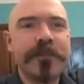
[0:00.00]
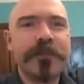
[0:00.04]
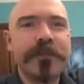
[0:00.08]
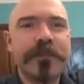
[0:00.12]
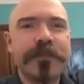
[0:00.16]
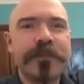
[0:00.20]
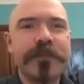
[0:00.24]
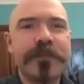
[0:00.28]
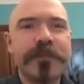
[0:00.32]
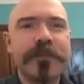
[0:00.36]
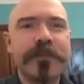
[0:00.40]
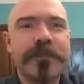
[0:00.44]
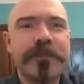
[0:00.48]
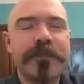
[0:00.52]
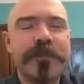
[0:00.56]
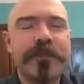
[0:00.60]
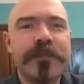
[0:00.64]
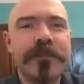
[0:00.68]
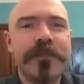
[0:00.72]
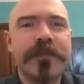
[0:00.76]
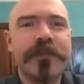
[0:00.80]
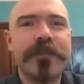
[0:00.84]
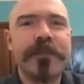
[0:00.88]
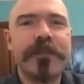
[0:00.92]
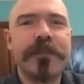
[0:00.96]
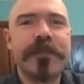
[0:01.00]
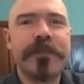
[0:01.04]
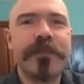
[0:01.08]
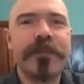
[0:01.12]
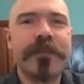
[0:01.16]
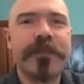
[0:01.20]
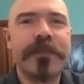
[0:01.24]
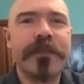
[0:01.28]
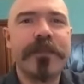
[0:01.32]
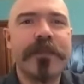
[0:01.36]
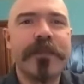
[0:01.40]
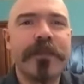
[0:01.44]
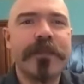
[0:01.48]

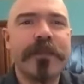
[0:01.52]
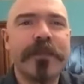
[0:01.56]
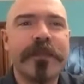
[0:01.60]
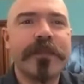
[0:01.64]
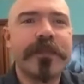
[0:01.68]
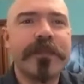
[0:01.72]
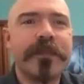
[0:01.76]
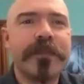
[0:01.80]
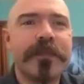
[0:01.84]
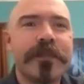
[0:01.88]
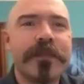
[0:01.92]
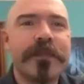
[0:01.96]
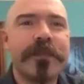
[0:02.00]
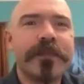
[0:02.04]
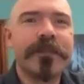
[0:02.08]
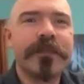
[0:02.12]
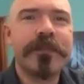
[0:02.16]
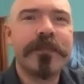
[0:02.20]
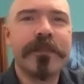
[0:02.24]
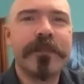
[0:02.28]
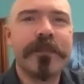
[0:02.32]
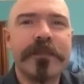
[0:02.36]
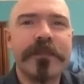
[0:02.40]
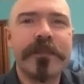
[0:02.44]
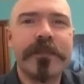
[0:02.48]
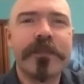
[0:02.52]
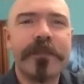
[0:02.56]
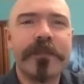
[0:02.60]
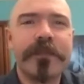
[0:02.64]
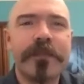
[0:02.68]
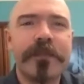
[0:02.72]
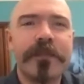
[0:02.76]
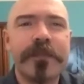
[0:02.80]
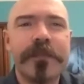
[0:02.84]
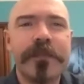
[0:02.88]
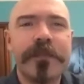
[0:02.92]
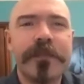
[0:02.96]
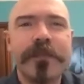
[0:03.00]

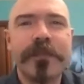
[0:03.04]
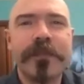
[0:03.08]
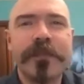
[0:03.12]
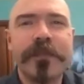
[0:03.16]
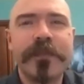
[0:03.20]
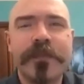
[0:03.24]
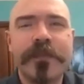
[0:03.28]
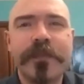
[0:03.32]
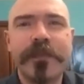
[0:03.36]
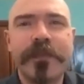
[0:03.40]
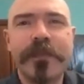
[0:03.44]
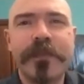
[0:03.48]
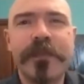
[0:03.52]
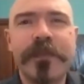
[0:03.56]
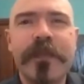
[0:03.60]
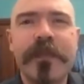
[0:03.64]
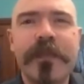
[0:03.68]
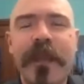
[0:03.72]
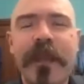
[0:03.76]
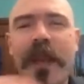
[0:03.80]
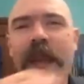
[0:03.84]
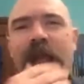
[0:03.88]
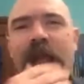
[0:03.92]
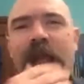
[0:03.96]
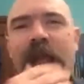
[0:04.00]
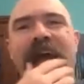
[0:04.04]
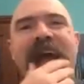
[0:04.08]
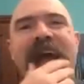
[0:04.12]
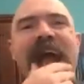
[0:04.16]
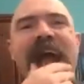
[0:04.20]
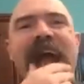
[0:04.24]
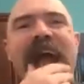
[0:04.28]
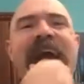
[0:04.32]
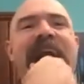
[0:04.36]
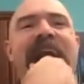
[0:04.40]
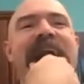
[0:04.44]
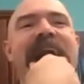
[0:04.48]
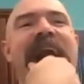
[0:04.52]

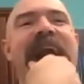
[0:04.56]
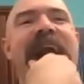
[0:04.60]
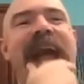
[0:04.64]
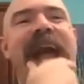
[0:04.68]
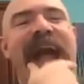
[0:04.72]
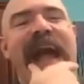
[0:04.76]
(not speaking)